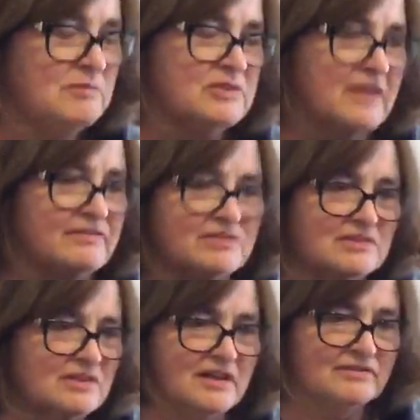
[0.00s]
I will
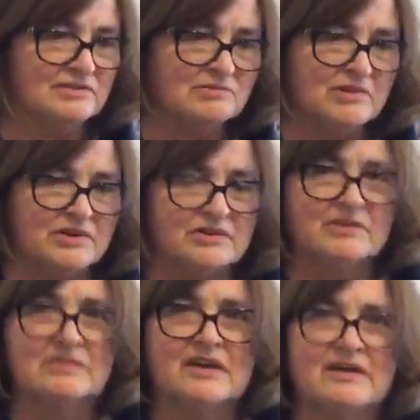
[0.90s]
never ever
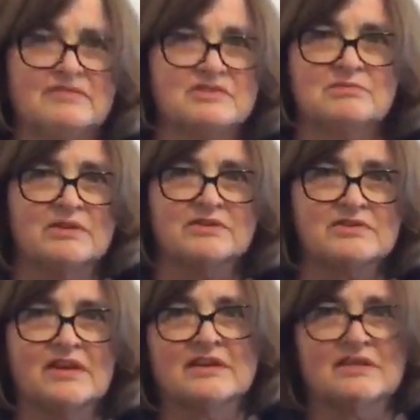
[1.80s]
wear heavy
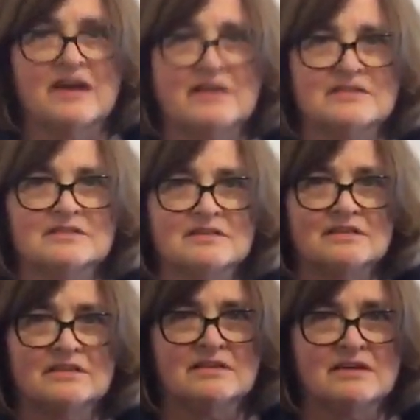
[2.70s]
sweaters like that,
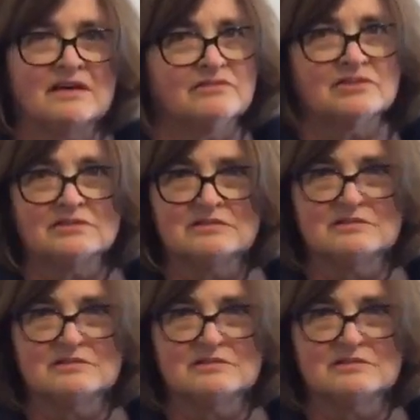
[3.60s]
ever.